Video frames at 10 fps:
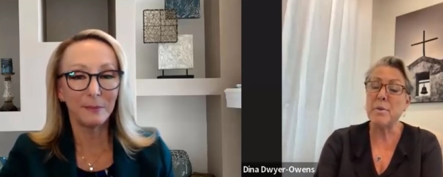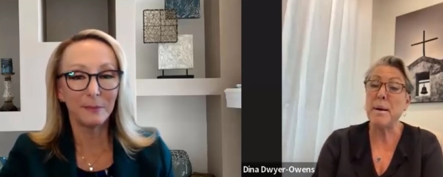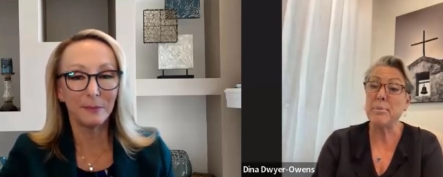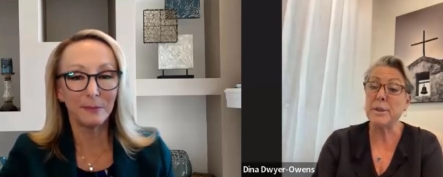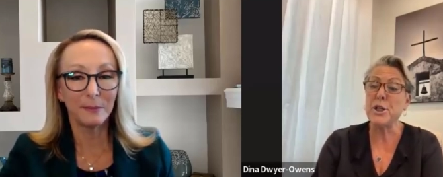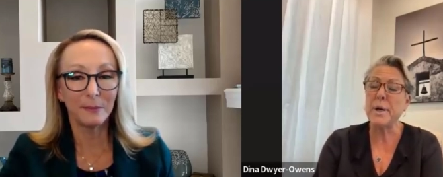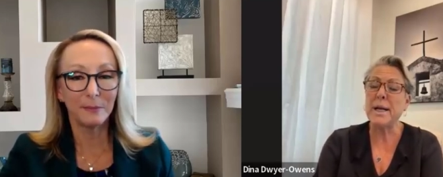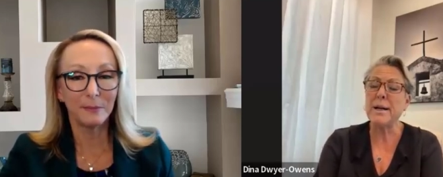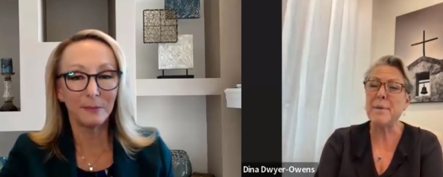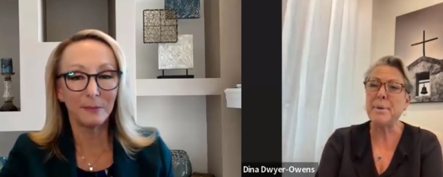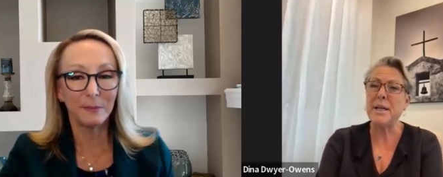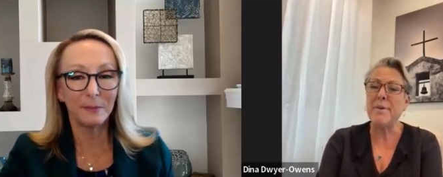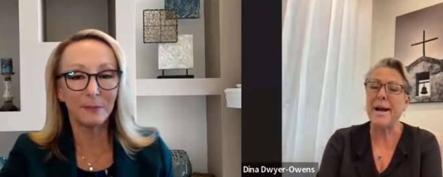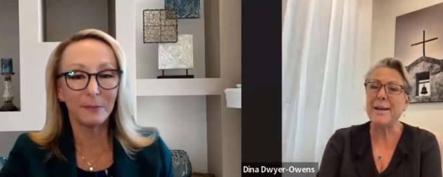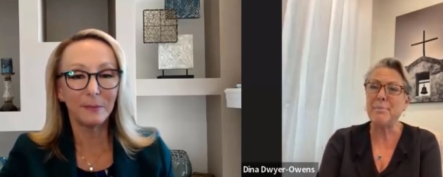Speaker 1: our publicly traded company
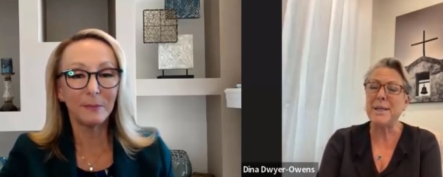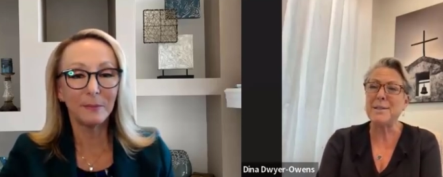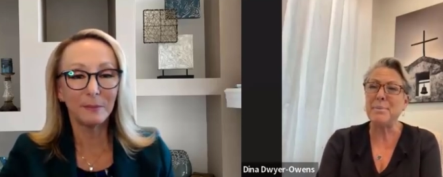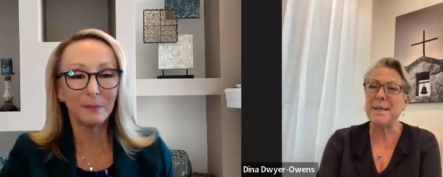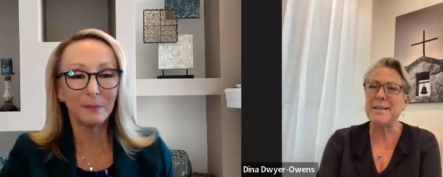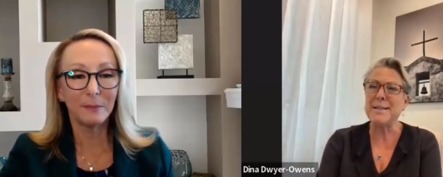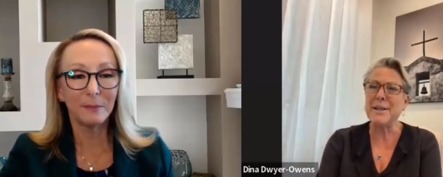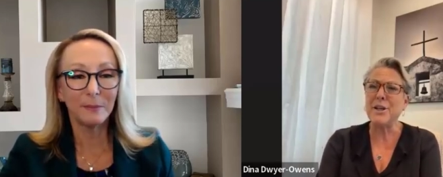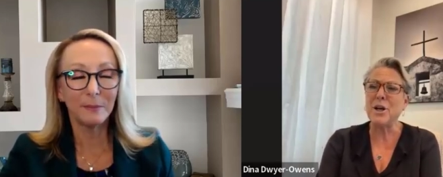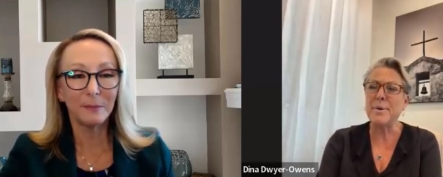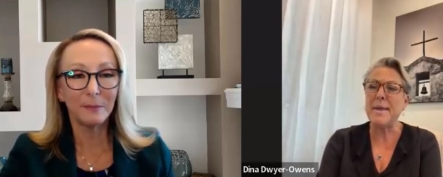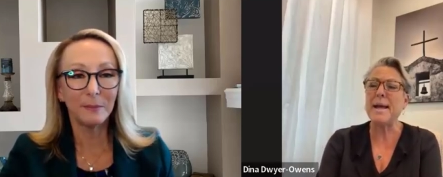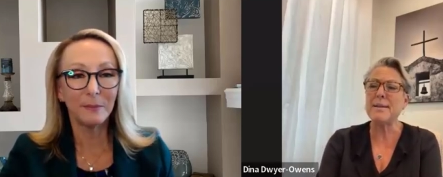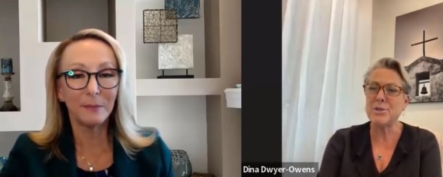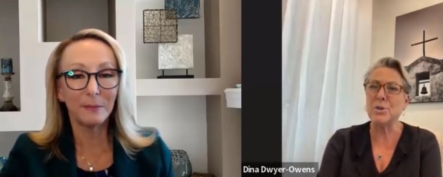invited me to be the CEO. And
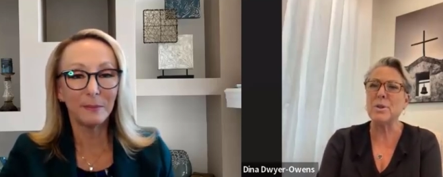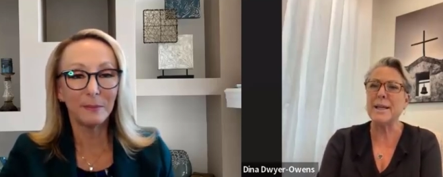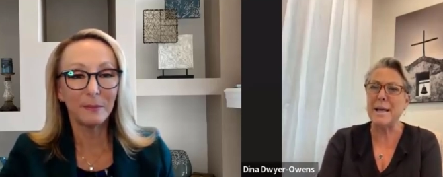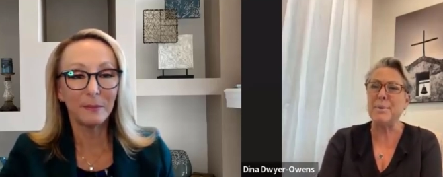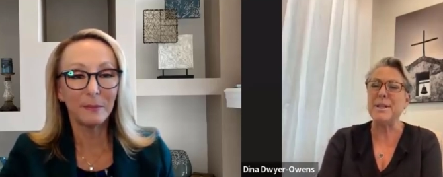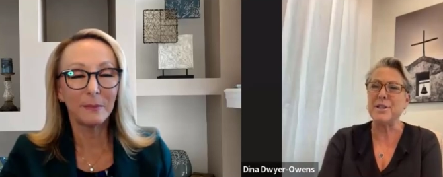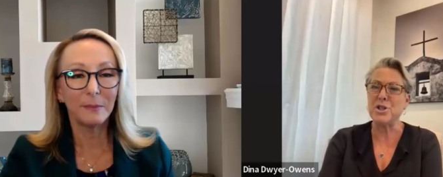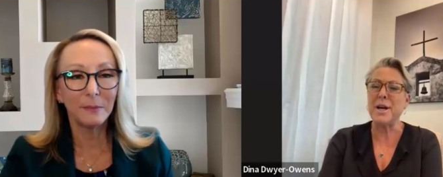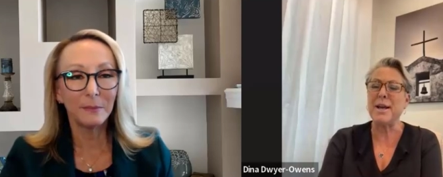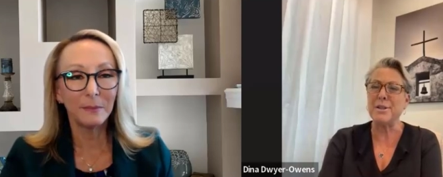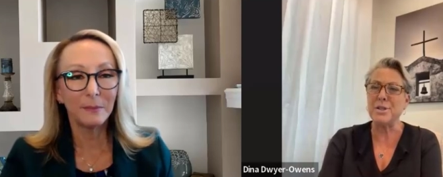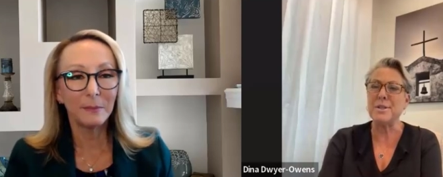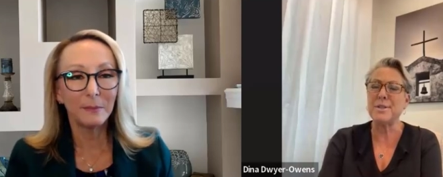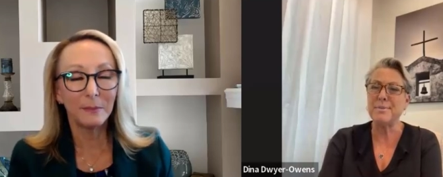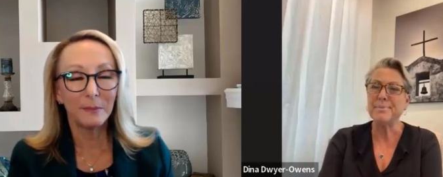that certainly came with its
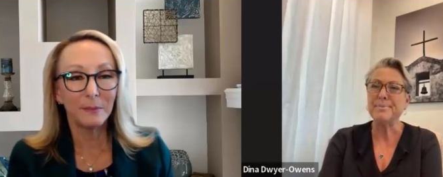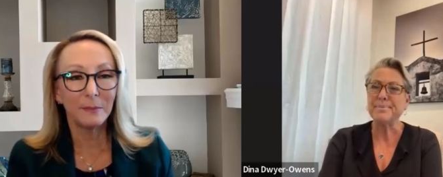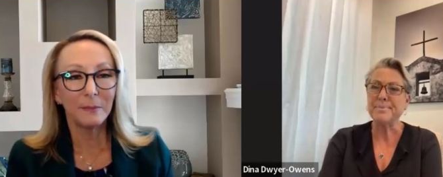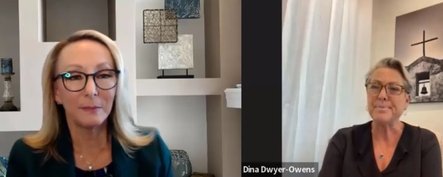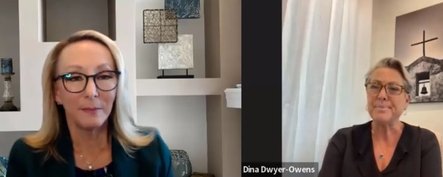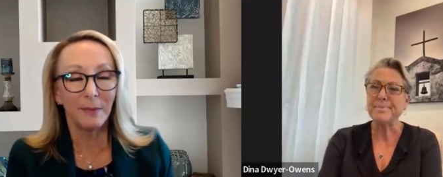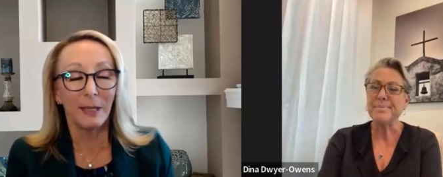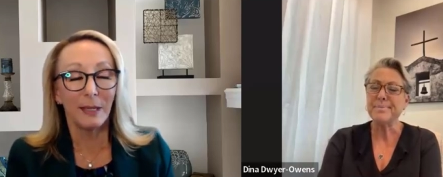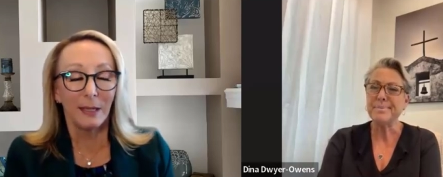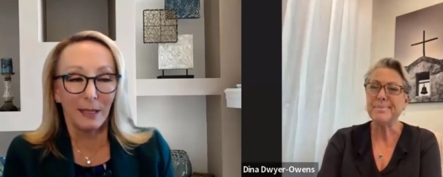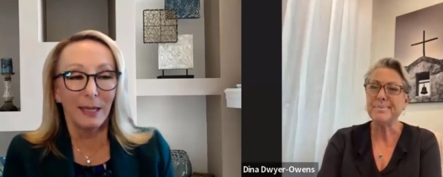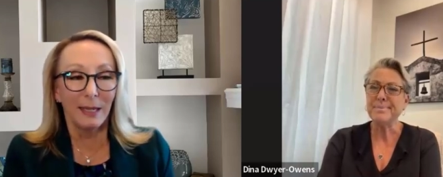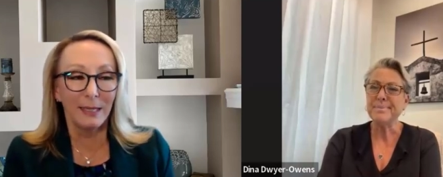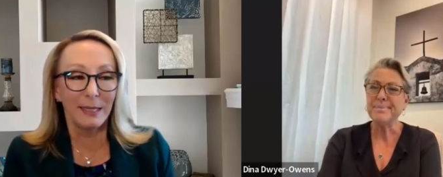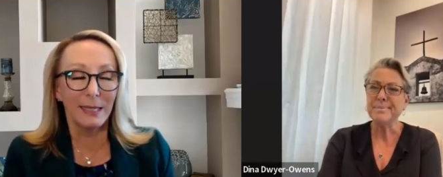challenges.
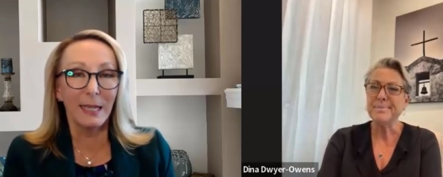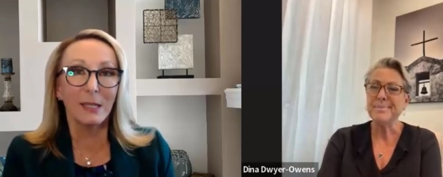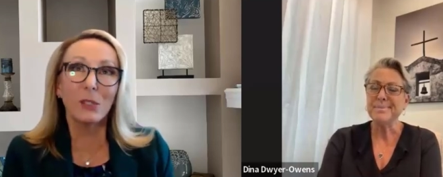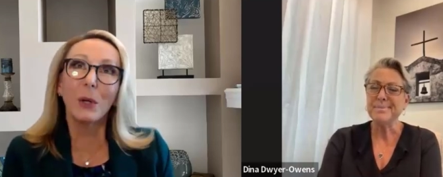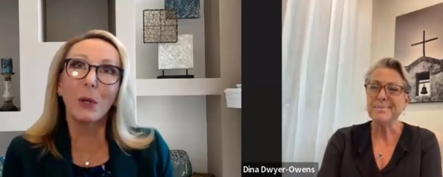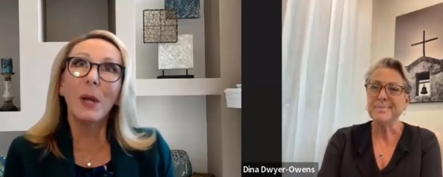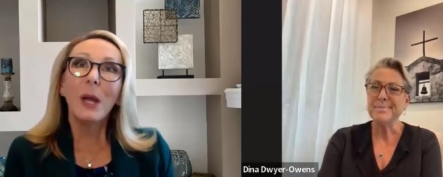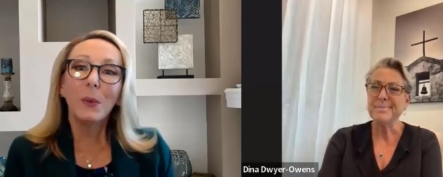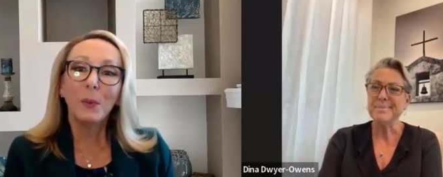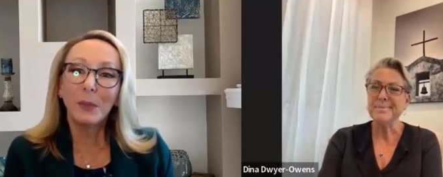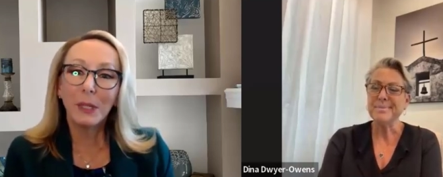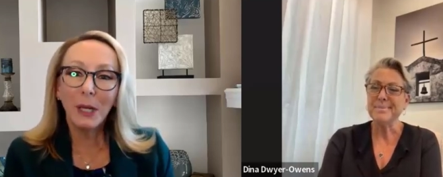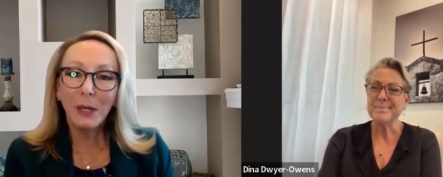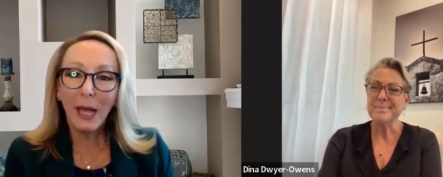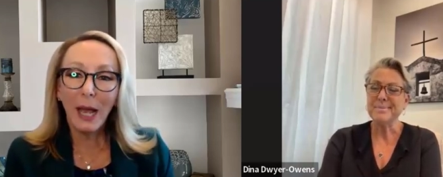
Speaker 2: It does. So
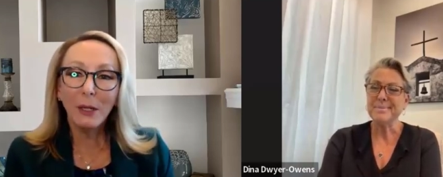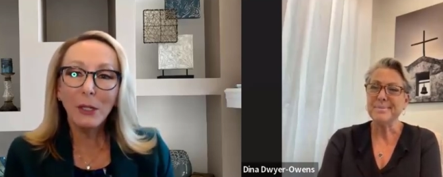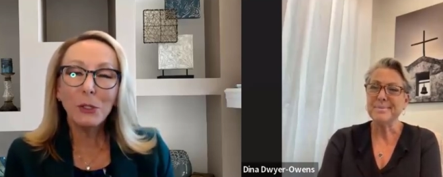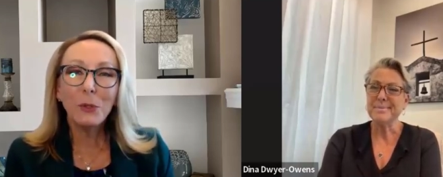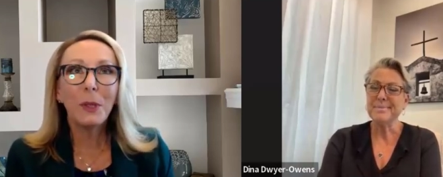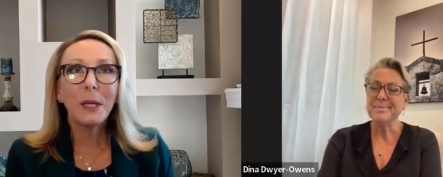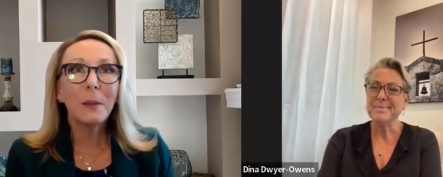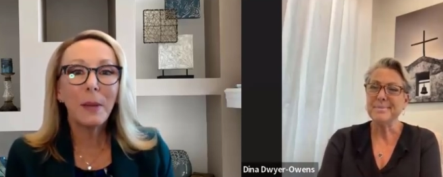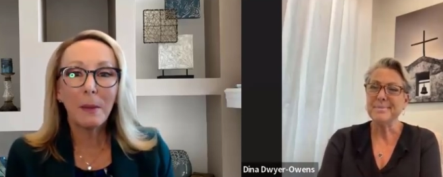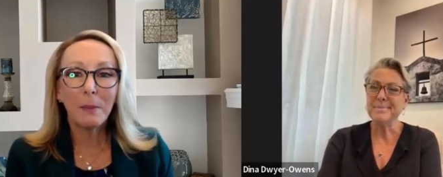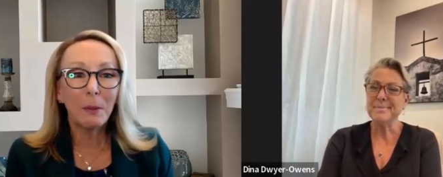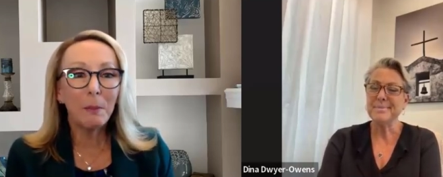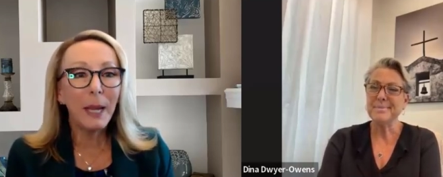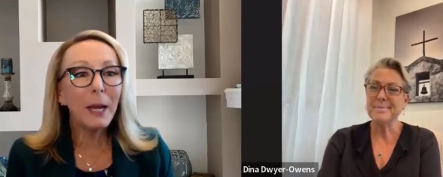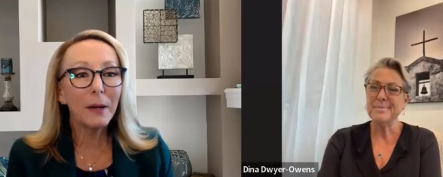kind of how did you think
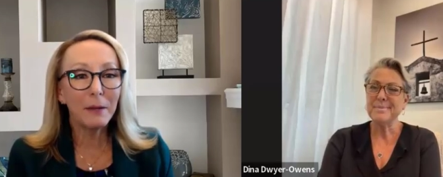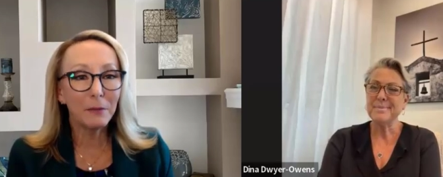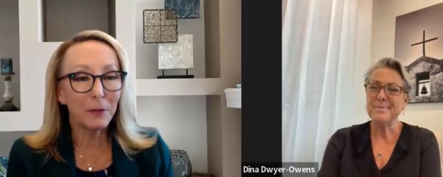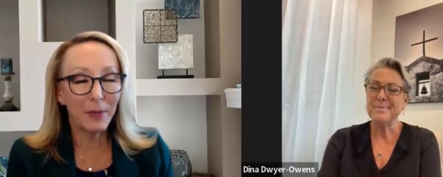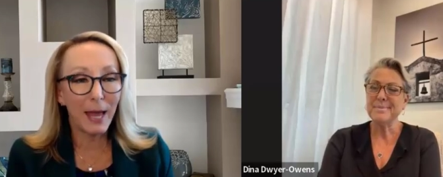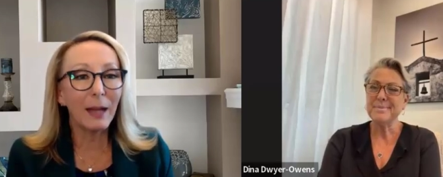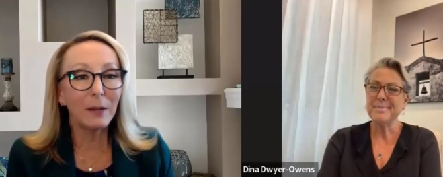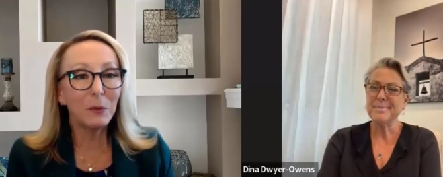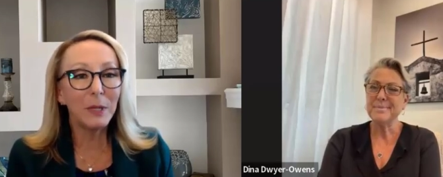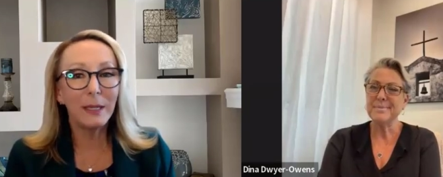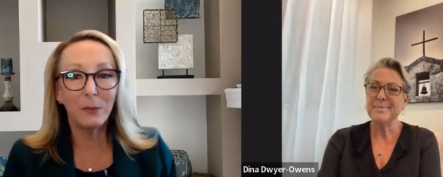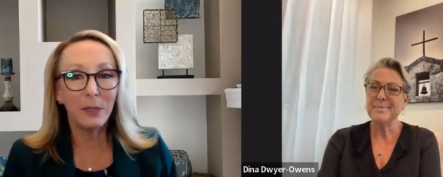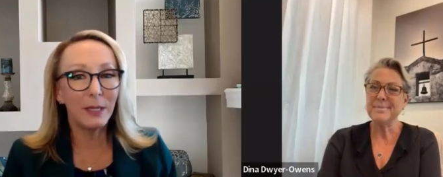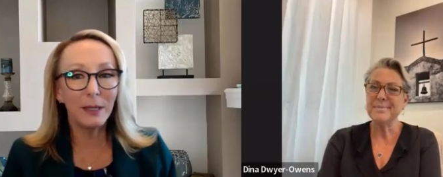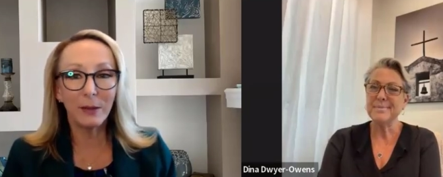about preparing for that
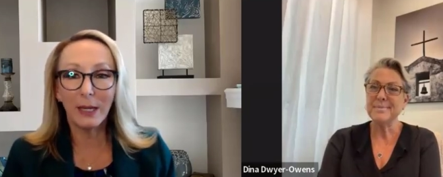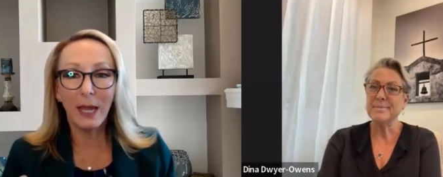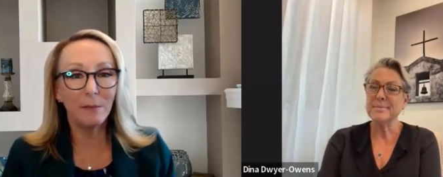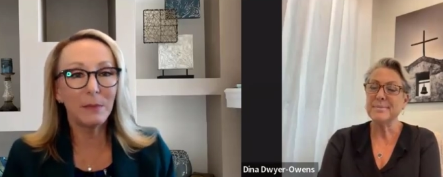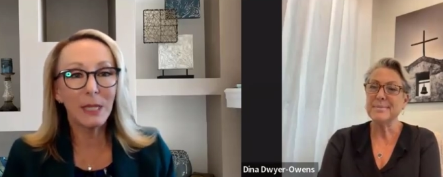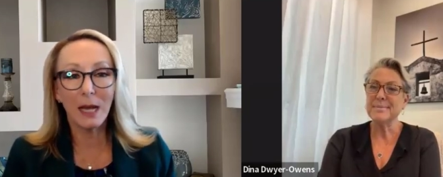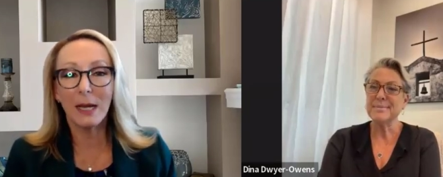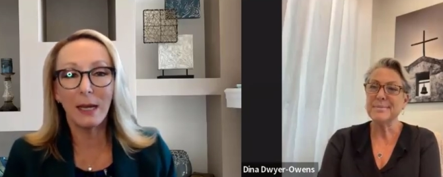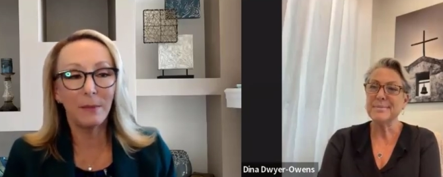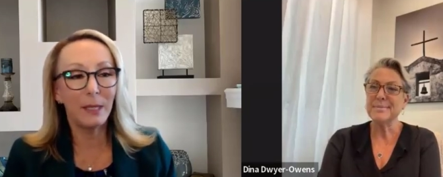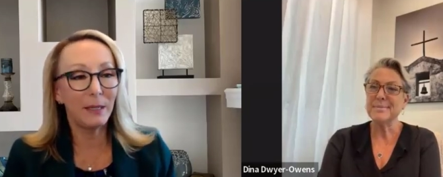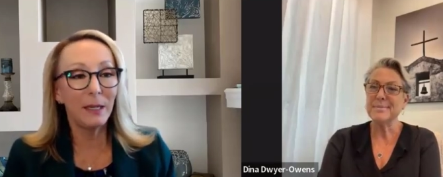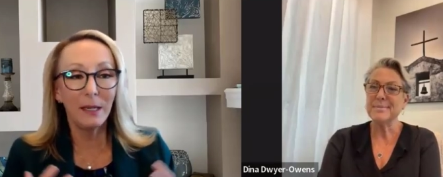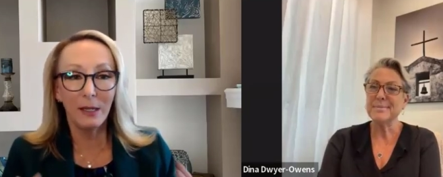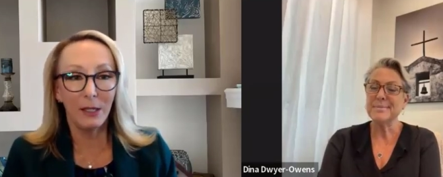when when it came time and